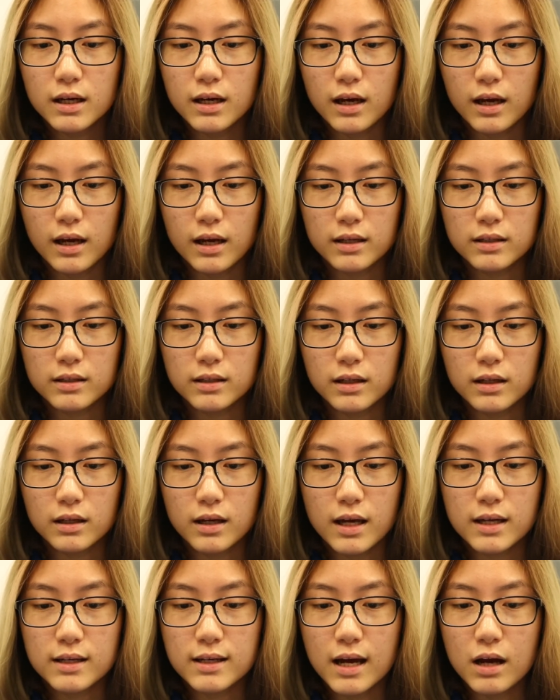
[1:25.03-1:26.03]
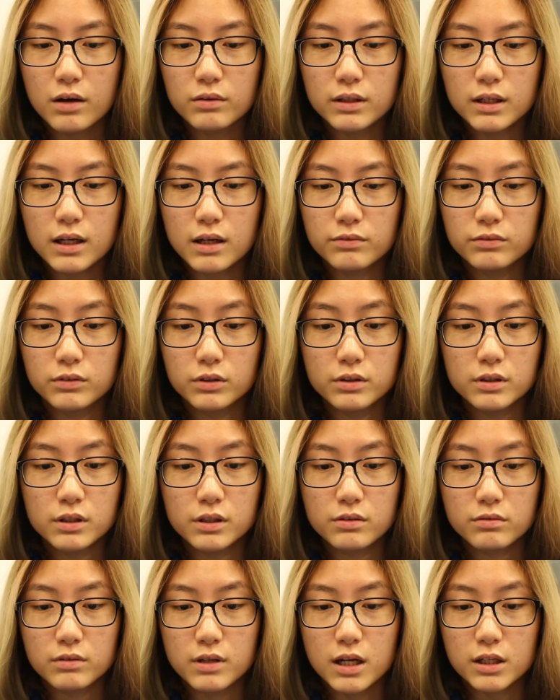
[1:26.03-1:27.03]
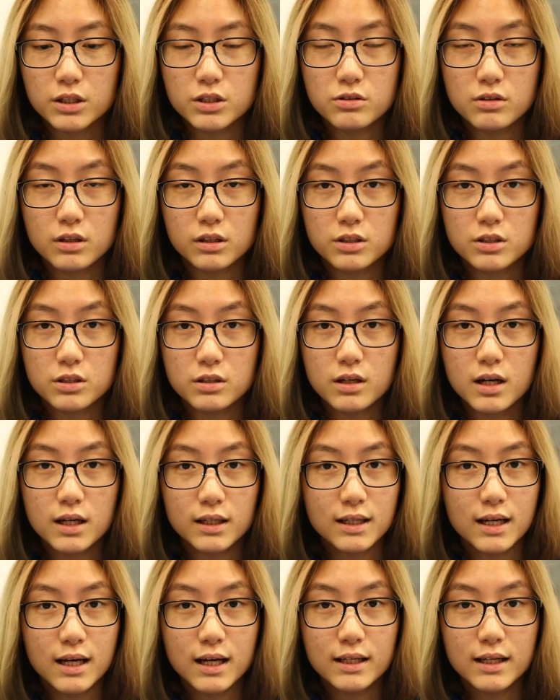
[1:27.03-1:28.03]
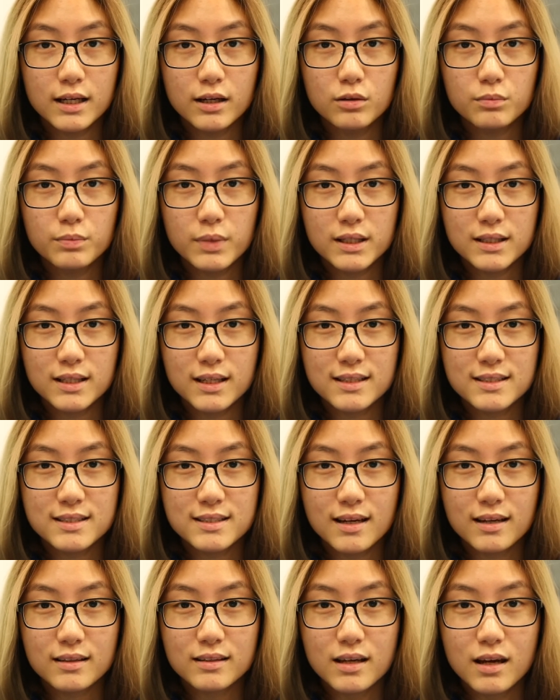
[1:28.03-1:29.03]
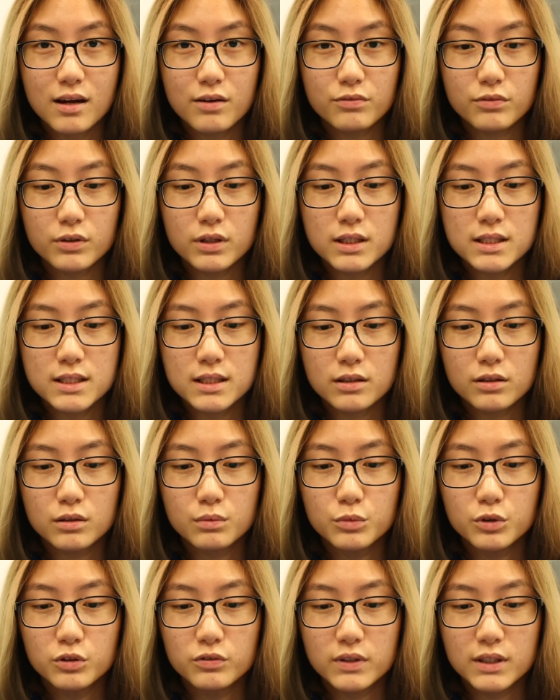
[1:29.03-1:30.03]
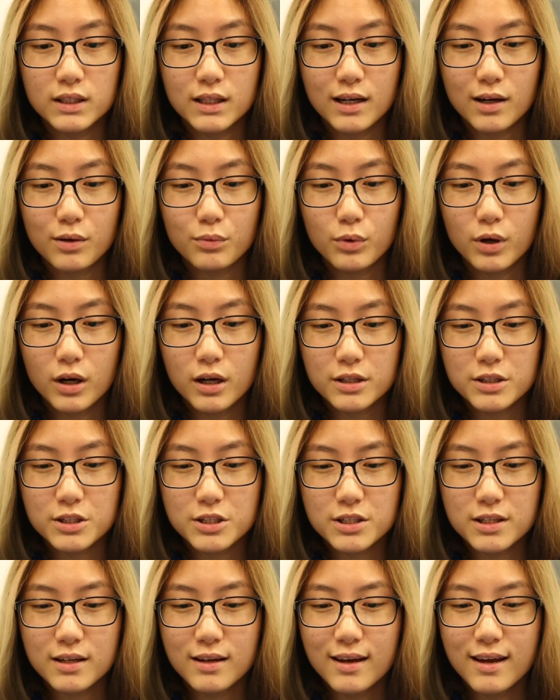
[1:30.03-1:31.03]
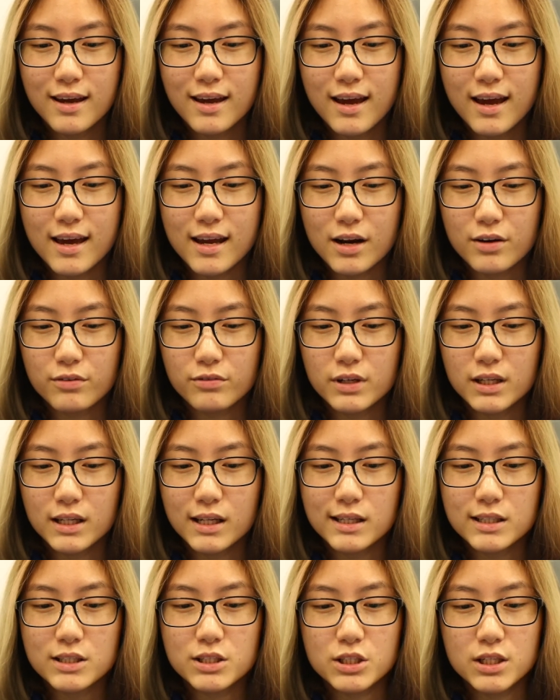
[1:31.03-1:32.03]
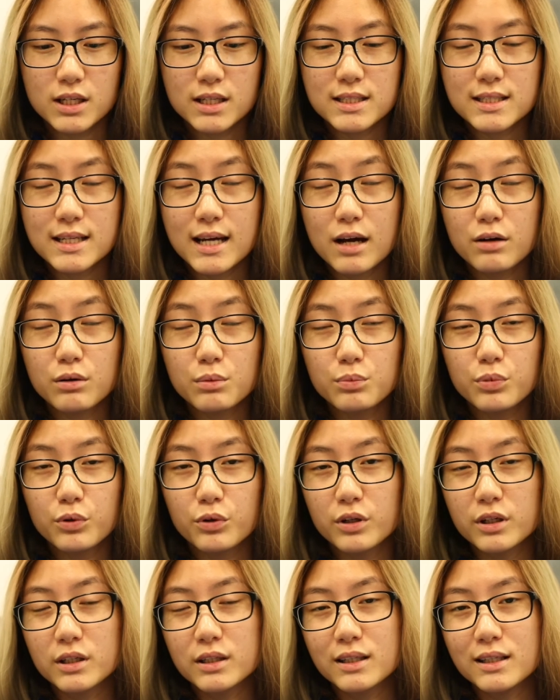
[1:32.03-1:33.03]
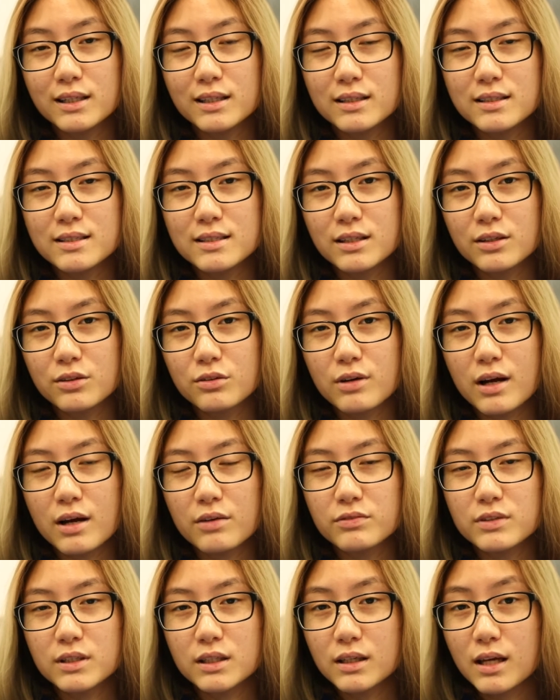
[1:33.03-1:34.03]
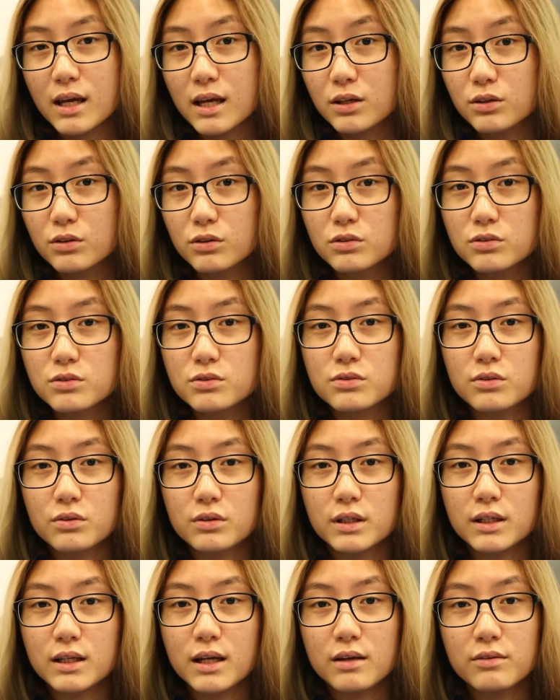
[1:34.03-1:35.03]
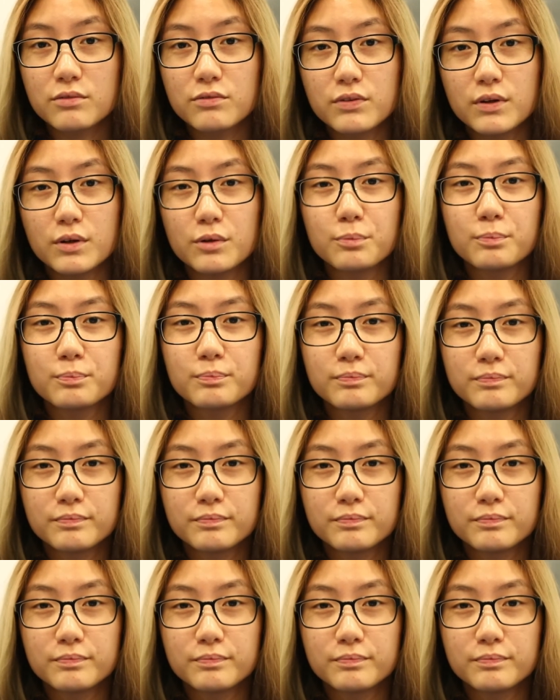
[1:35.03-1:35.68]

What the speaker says: And now that I've learned the 3-act structure, I can't help but dissect every single movie that I watch, and I realize just how important it is in crafting a good story and film.